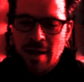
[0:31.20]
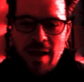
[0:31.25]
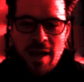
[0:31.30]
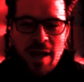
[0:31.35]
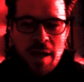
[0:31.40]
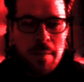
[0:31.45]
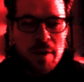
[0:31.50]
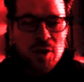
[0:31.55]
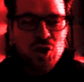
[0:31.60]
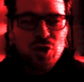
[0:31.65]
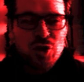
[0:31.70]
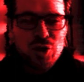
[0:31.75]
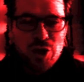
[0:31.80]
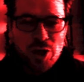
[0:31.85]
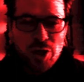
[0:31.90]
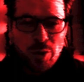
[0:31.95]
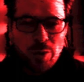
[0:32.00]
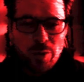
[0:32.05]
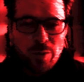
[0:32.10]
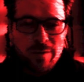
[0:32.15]
In Mission
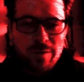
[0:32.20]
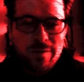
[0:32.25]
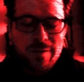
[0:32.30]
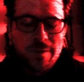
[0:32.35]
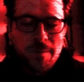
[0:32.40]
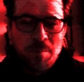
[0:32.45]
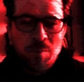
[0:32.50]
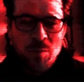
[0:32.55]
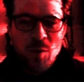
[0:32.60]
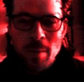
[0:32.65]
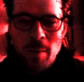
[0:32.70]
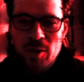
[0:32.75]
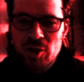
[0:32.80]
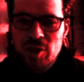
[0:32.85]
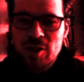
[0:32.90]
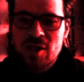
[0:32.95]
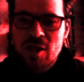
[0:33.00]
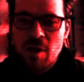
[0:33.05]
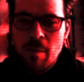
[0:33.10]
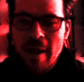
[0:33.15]
2, your
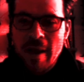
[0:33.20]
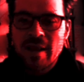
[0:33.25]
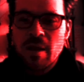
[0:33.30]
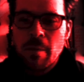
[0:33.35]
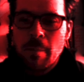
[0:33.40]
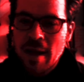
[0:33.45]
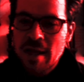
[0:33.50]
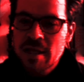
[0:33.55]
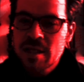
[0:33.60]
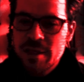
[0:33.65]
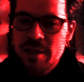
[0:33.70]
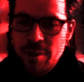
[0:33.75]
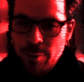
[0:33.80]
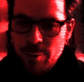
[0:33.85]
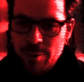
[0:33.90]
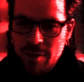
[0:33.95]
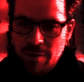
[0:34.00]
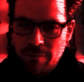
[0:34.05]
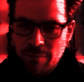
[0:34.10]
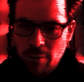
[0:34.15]
mission is to make the best
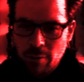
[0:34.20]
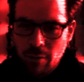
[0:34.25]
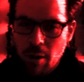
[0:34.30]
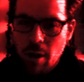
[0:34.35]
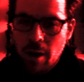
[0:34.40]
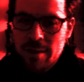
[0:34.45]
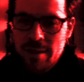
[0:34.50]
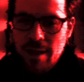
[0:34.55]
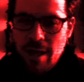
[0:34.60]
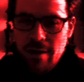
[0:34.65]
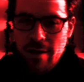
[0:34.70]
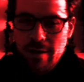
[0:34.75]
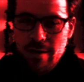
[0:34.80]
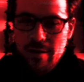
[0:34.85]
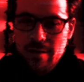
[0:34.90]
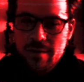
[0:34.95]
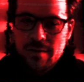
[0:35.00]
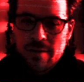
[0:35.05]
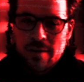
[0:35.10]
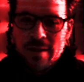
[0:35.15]
use of your log
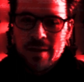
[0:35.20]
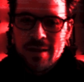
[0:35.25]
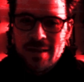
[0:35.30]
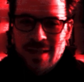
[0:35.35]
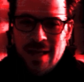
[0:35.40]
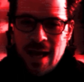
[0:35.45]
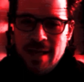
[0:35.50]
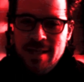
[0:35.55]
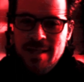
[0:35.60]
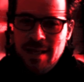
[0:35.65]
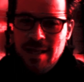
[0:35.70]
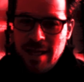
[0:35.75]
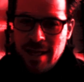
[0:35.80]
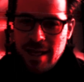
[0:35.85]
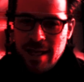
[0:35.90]
data to detect